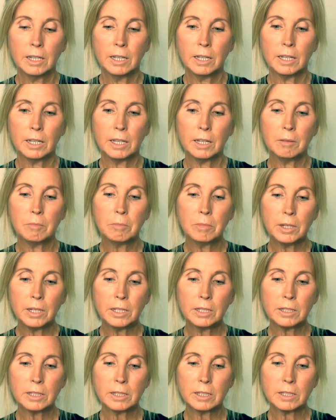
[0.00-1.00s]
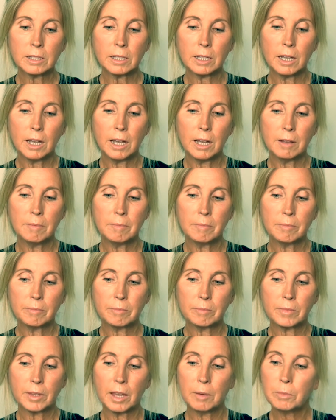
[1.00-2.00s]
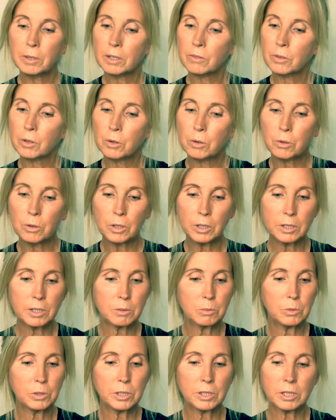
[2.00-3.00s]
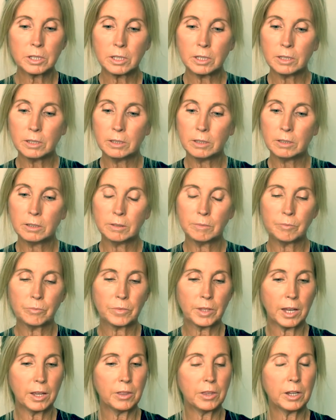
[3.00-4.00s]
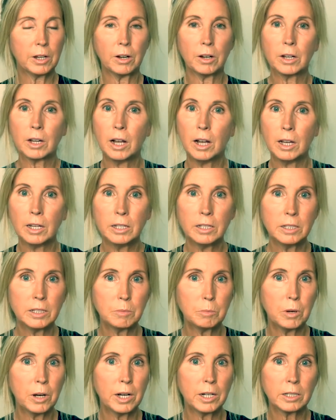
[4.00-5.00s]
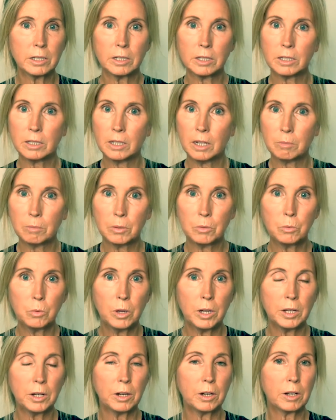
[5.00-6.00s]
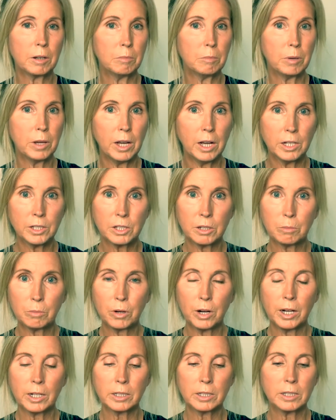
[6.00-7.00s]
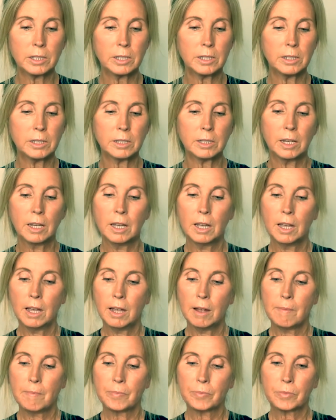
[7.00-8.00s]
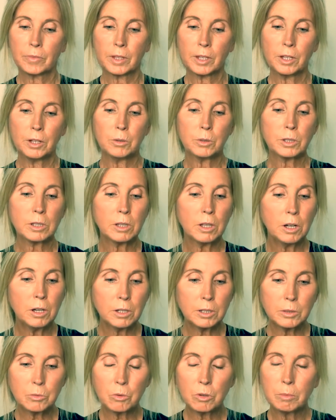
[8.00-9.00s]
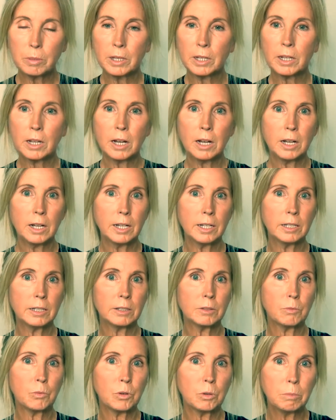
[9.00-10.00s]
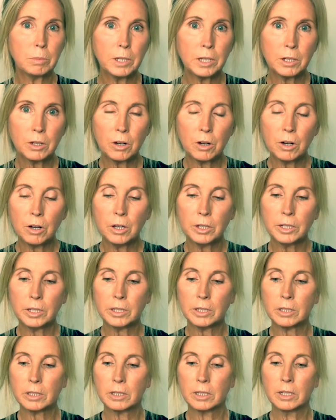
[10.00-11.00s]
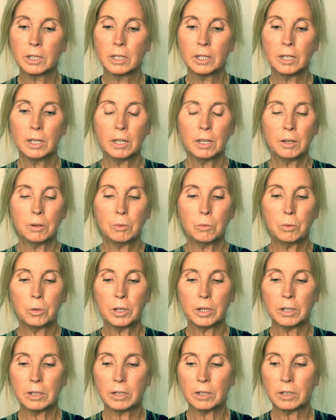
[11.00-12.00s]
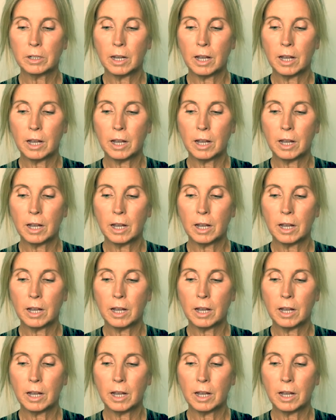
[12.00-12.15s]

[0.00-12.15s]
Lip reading: It means, of course, we're still, I think, our kindness practice, number one, our compassion practices. As long as we're being kind, as we're being honest, we're,